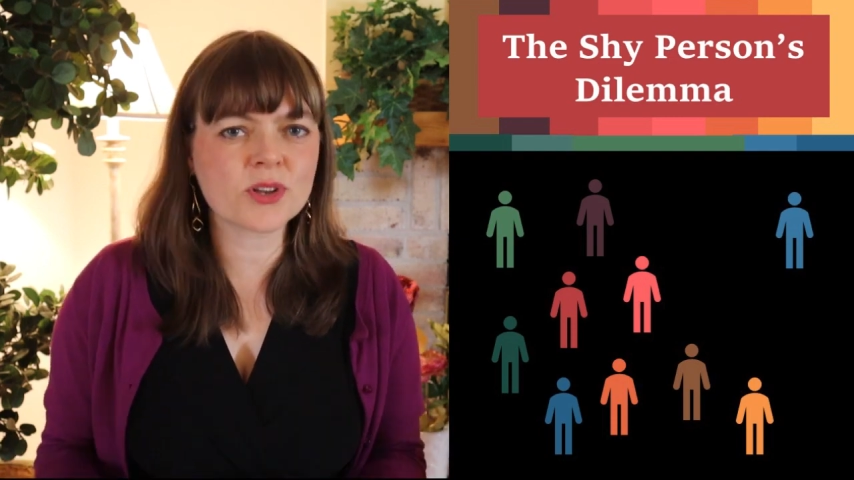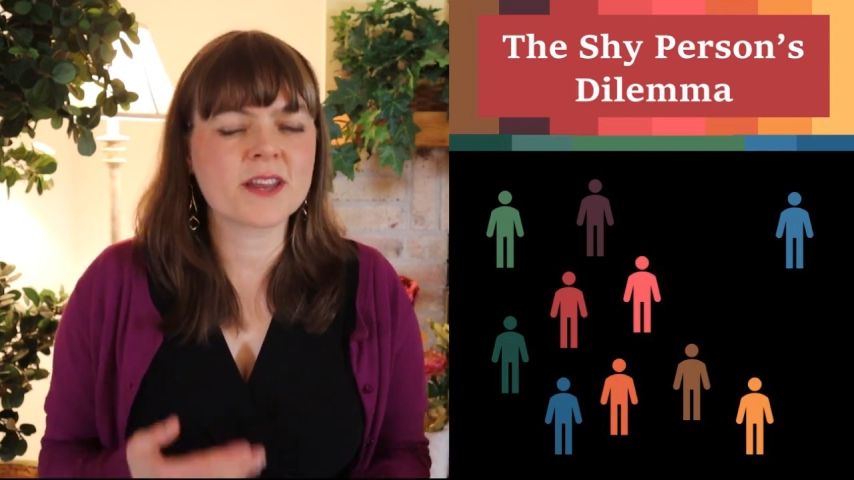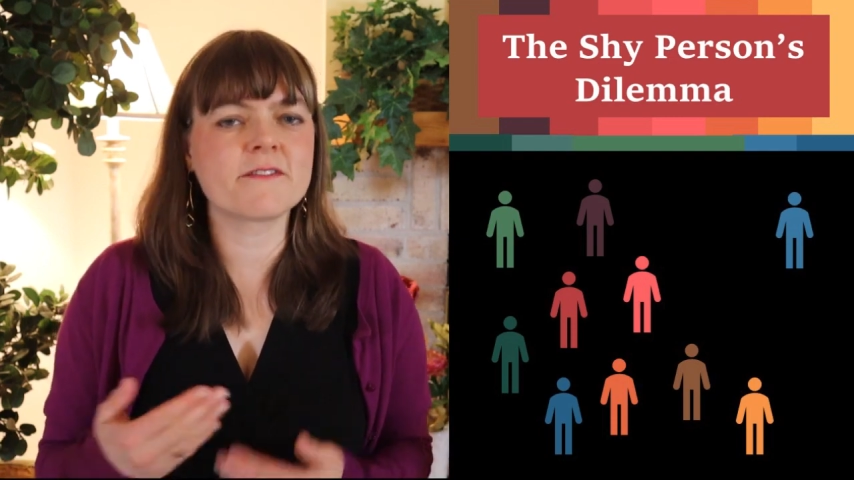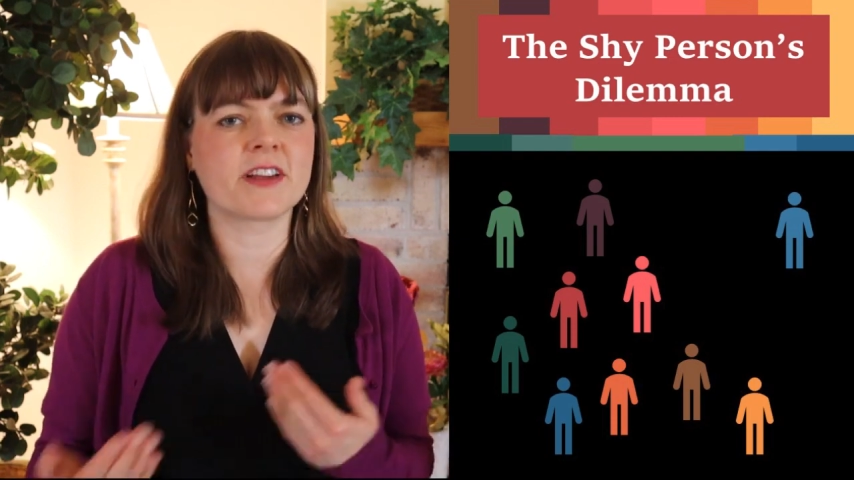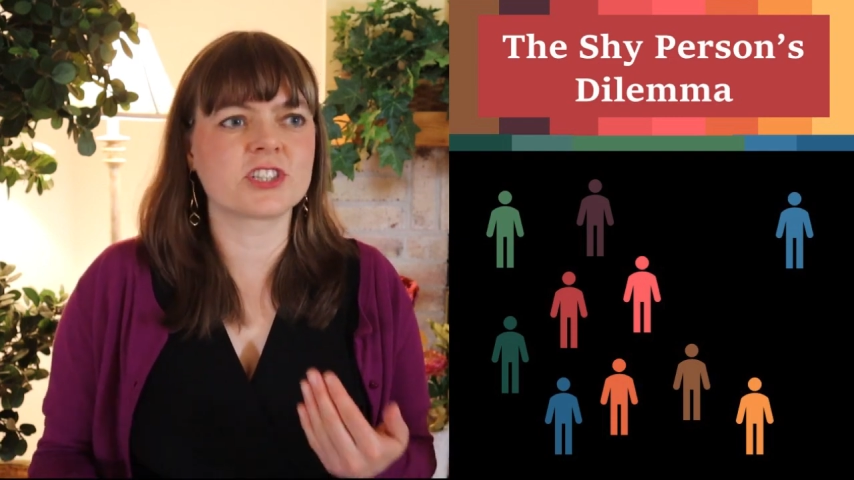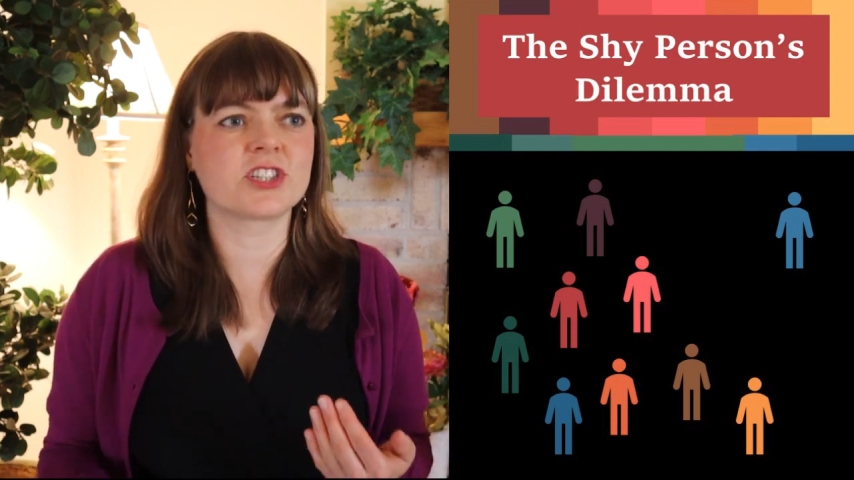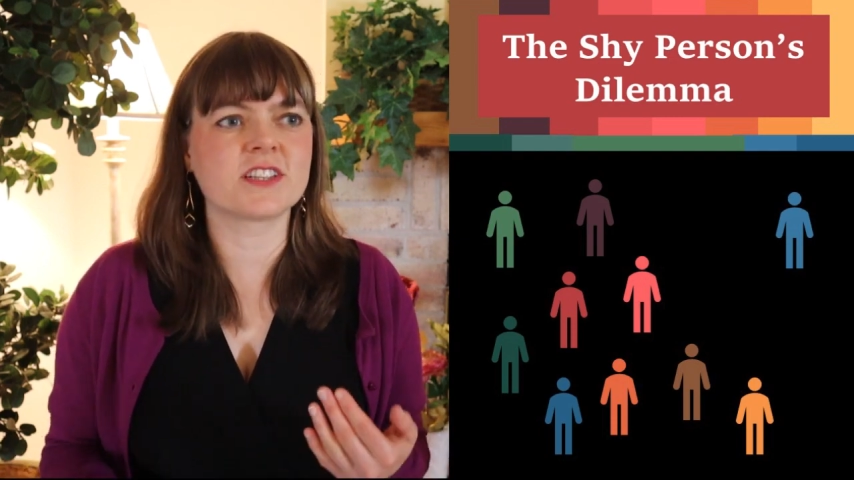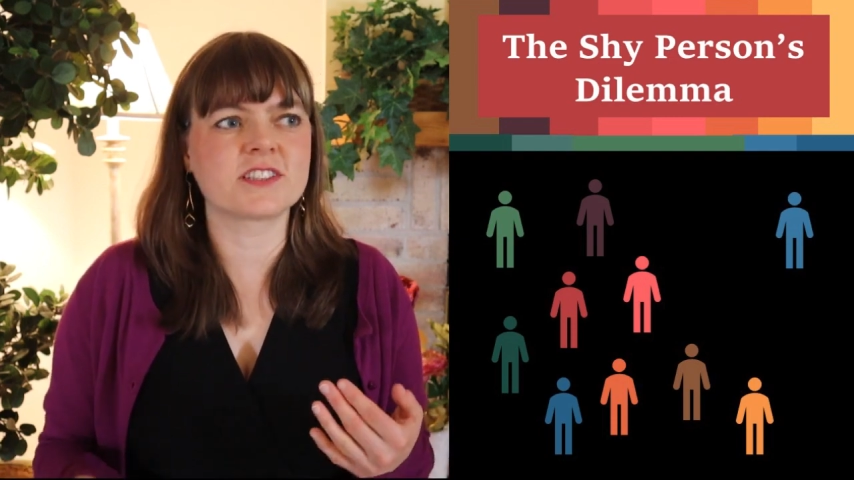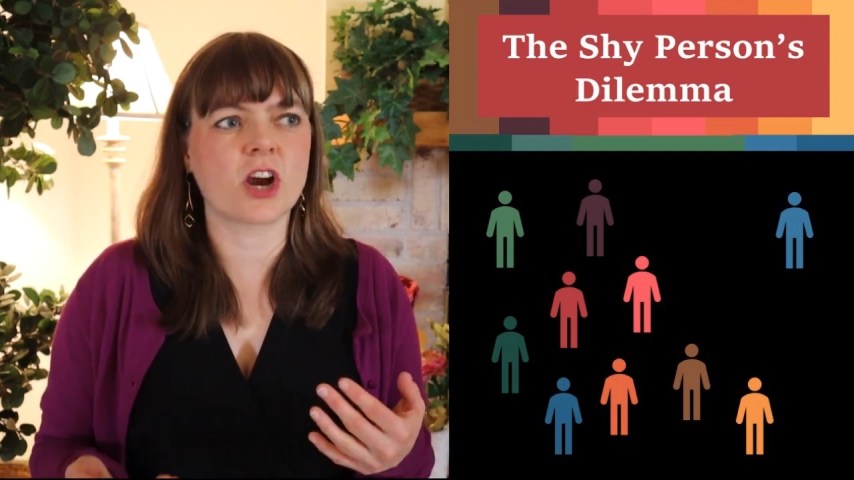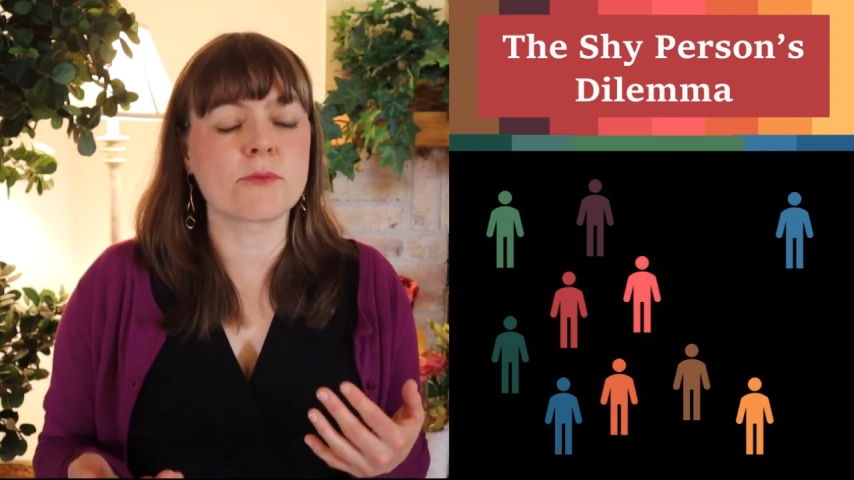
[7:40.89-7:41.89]

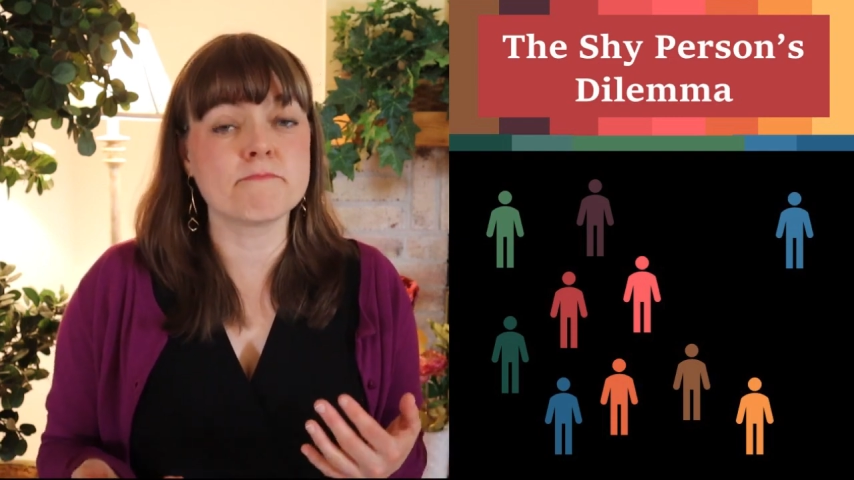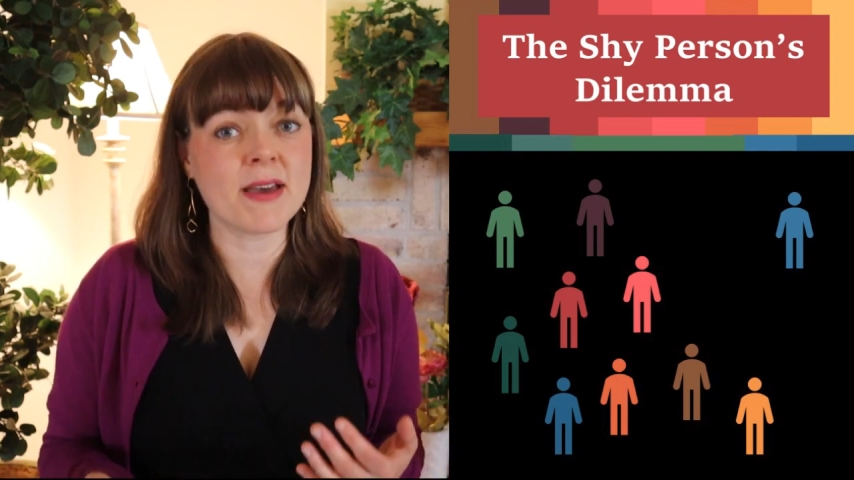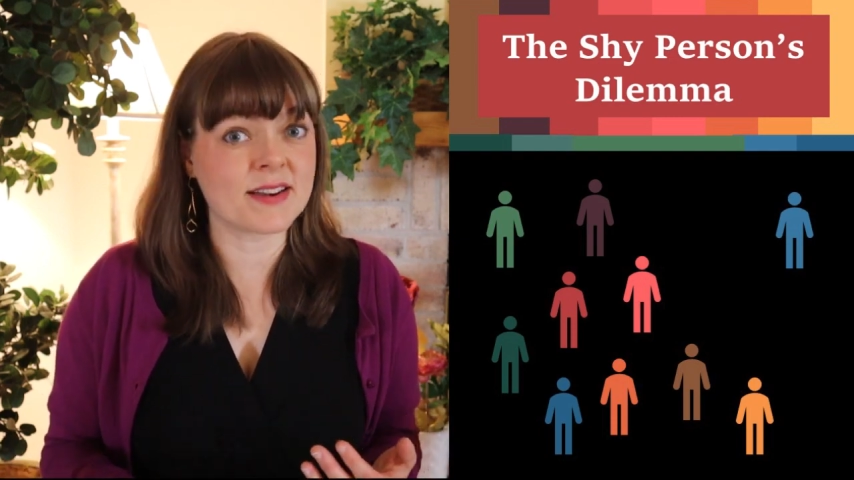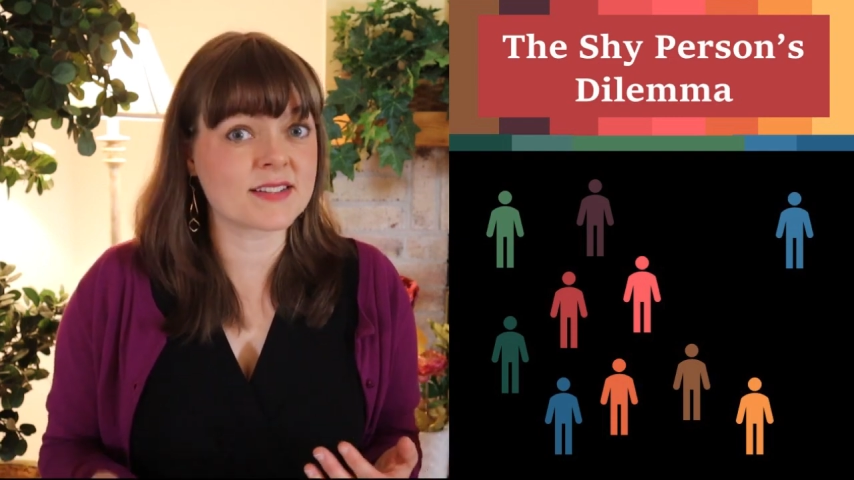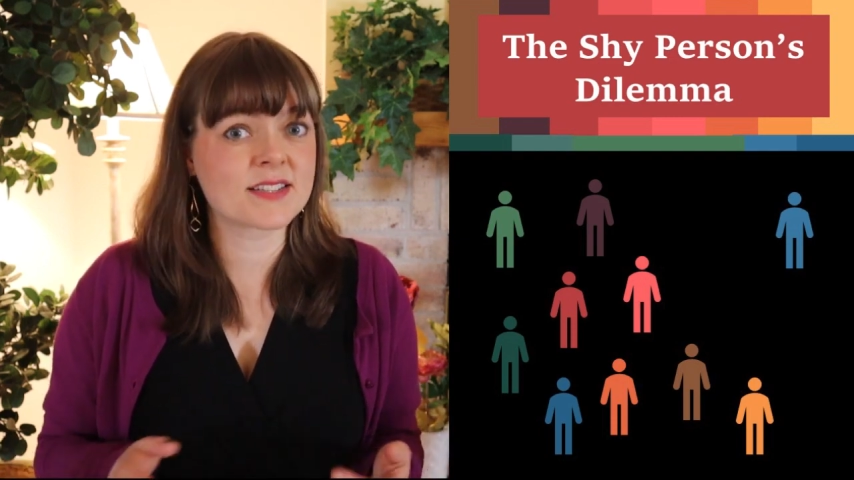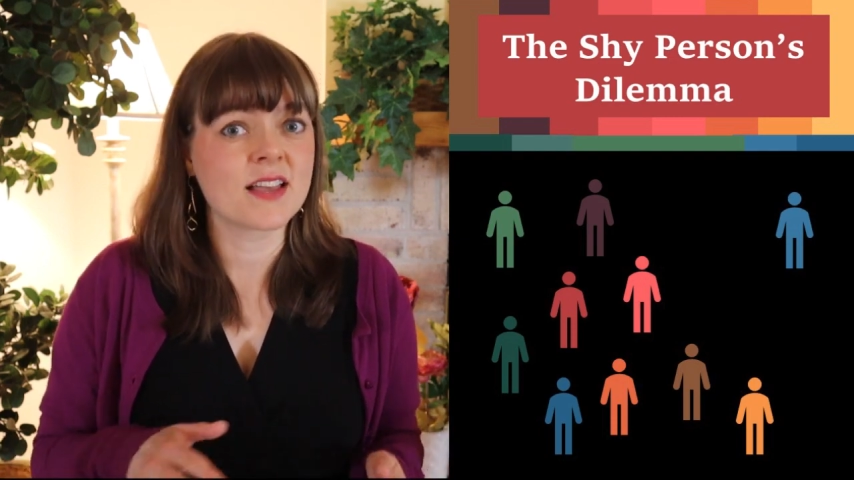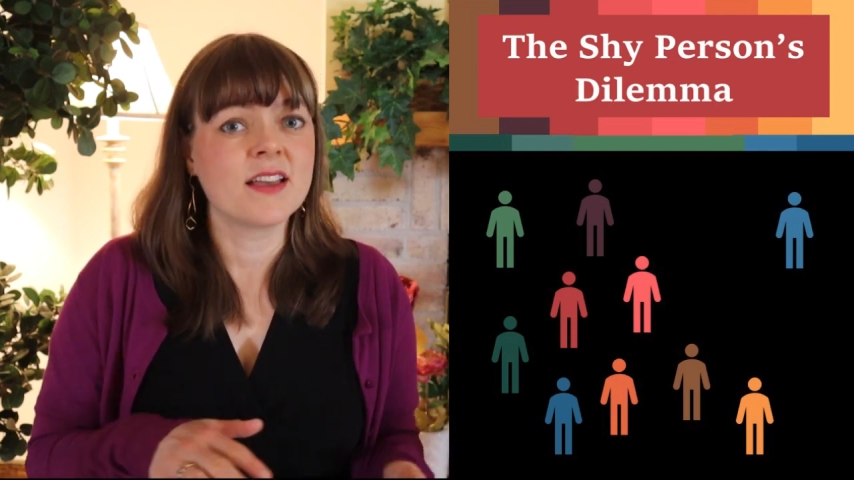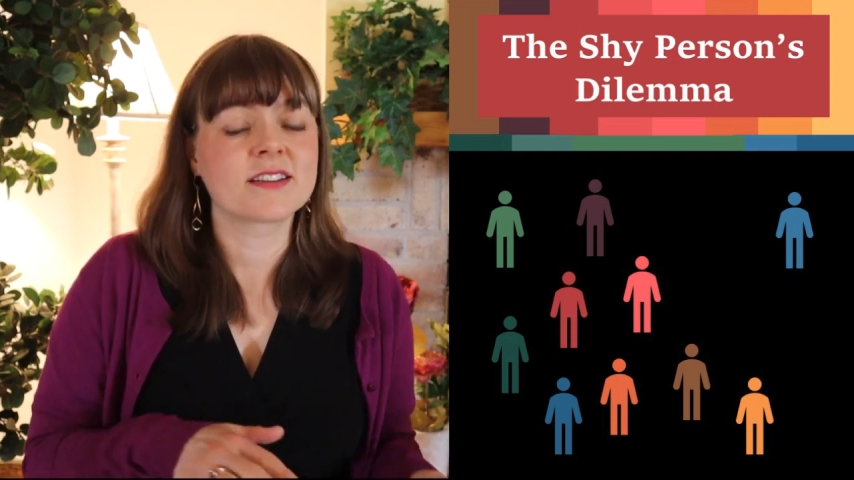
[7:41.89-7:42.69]
conventions are meant